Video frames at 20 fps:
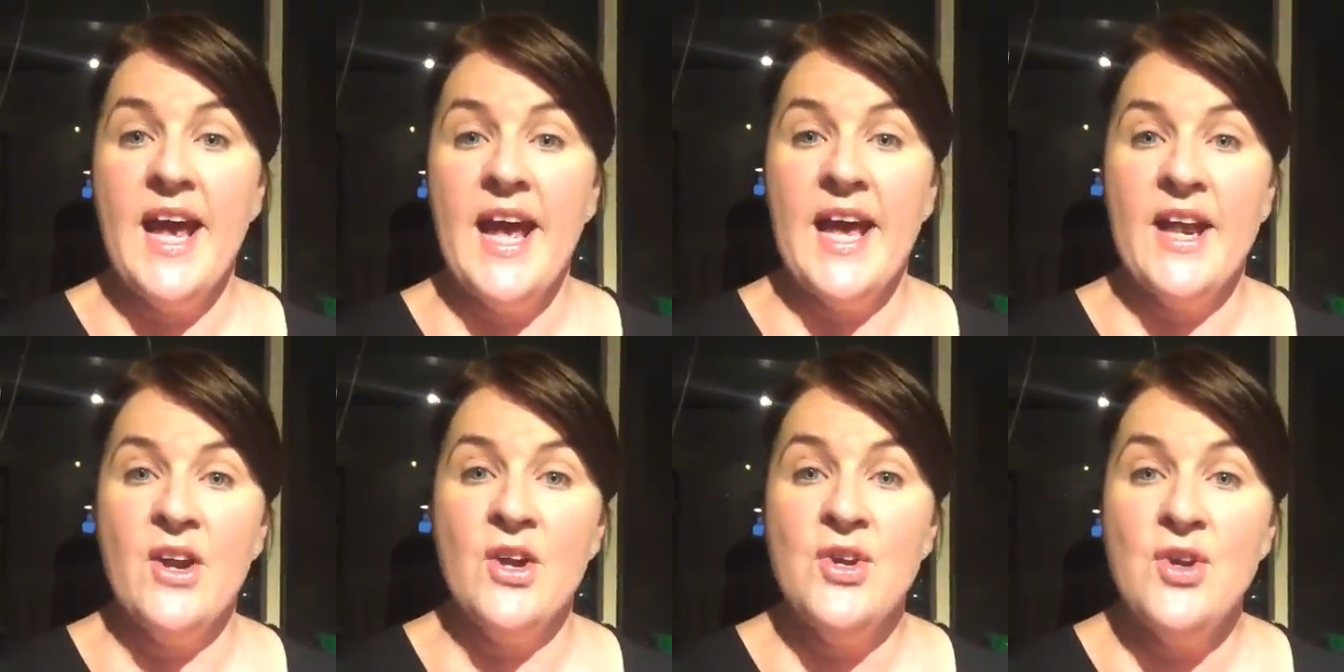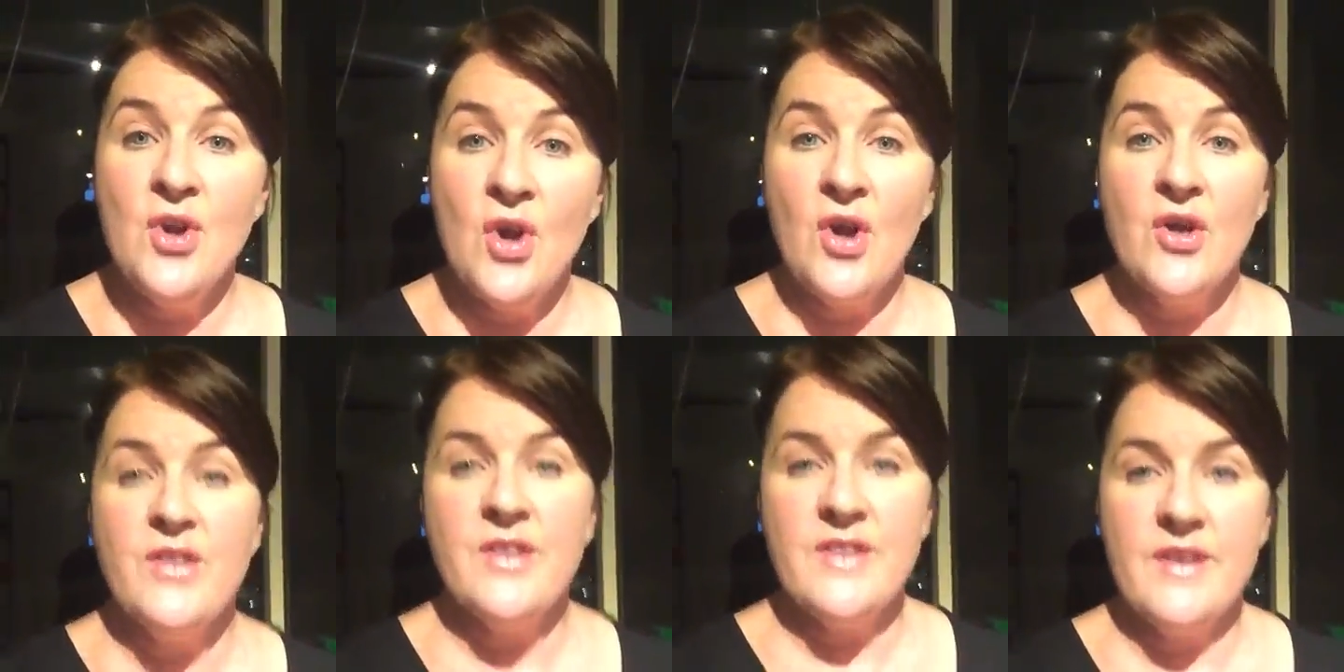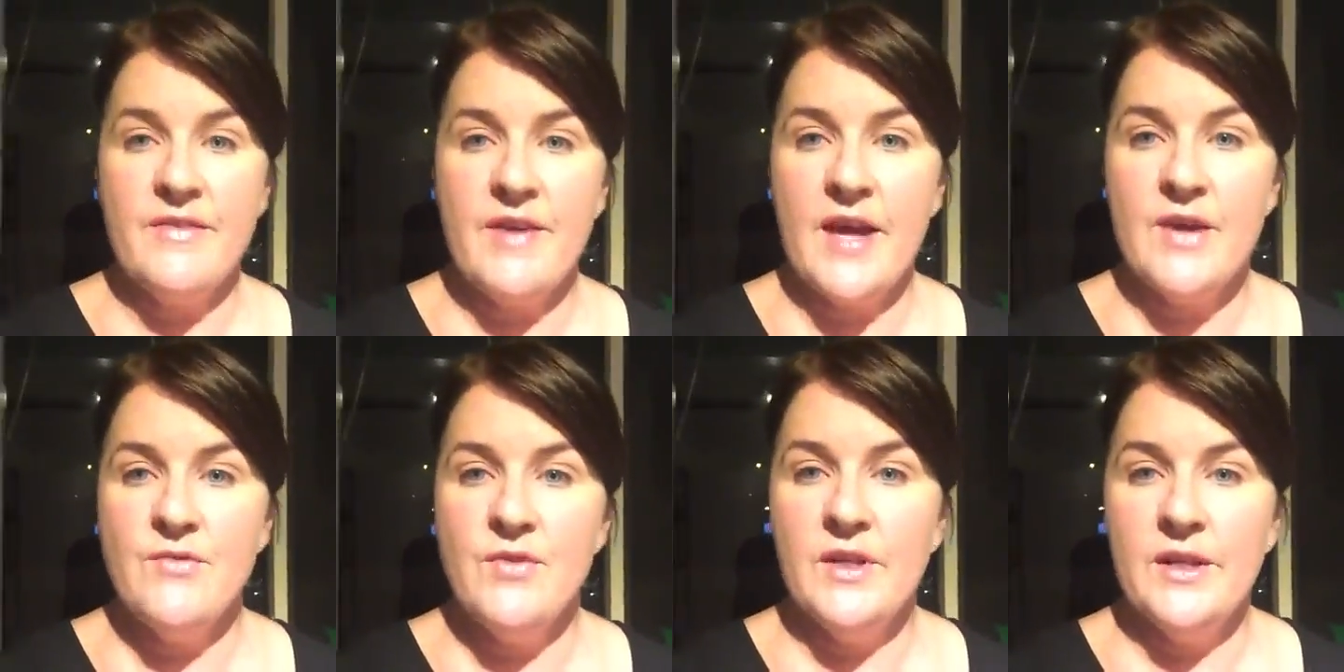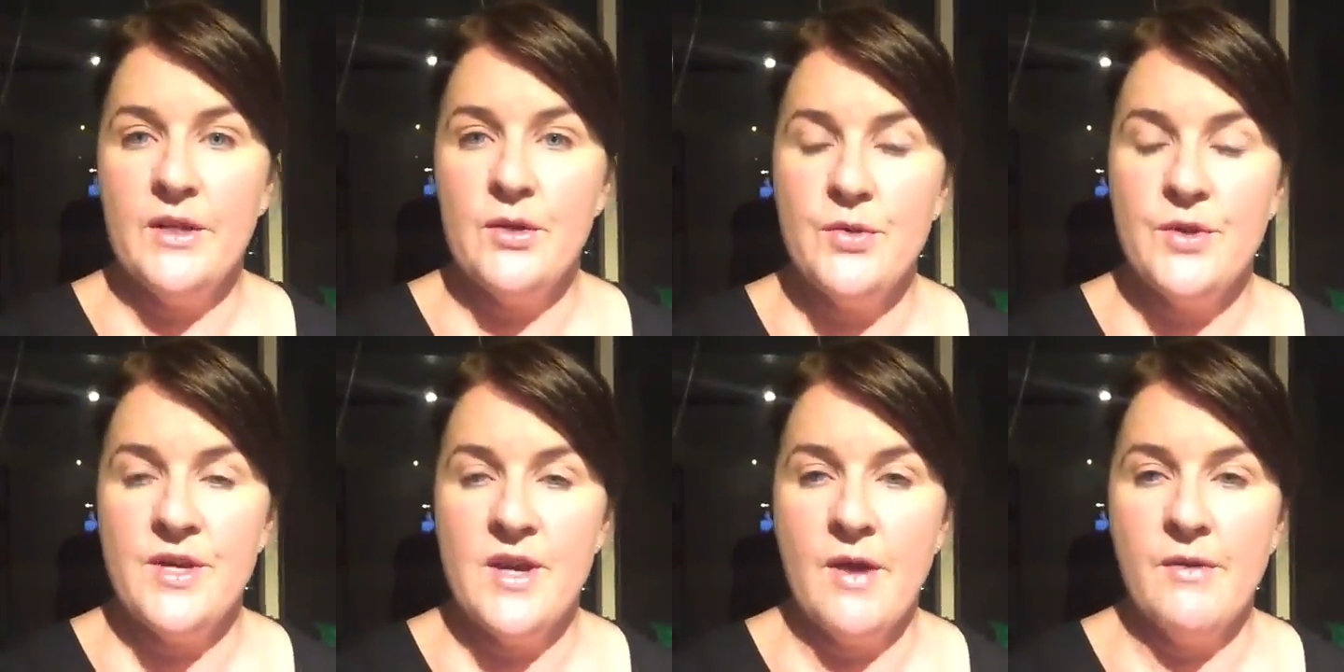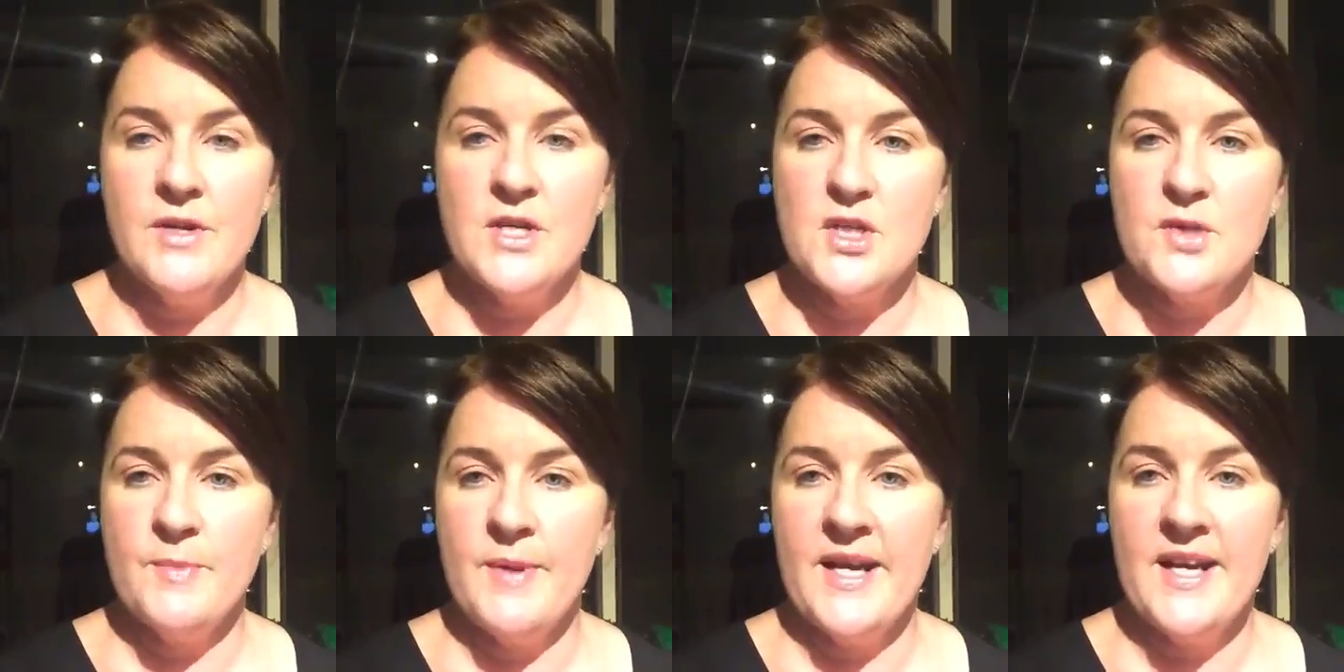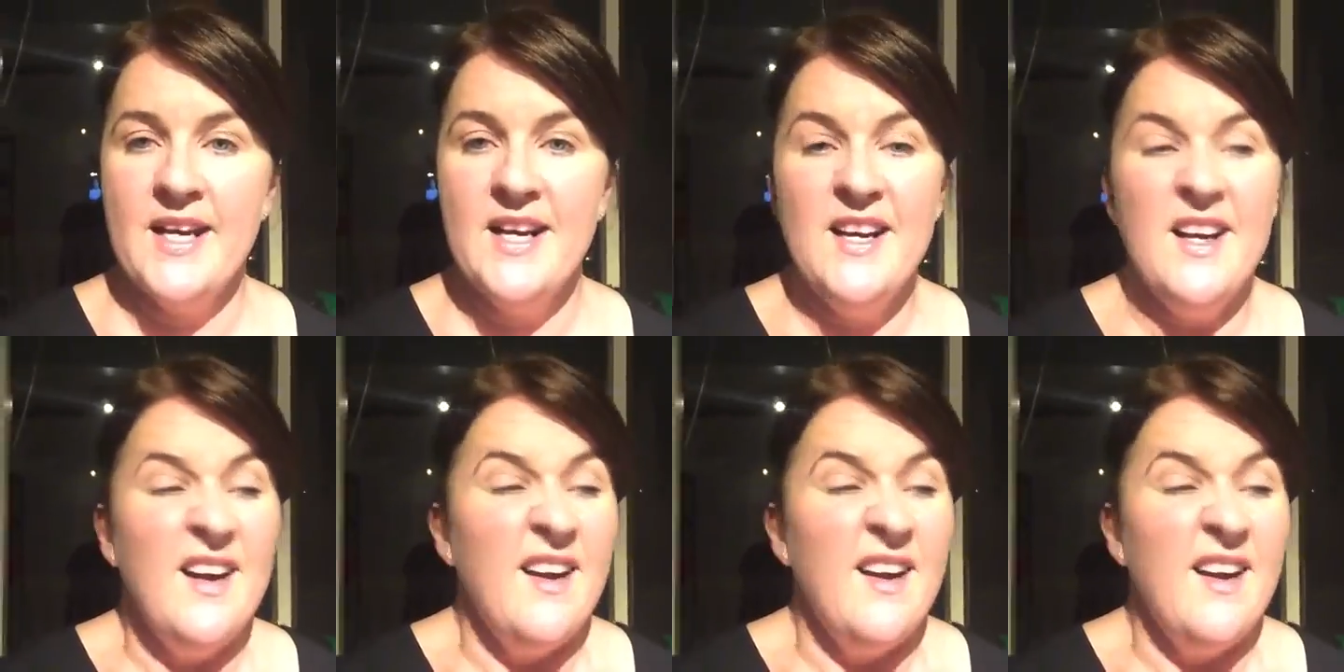and I know that they've had really good nourishment.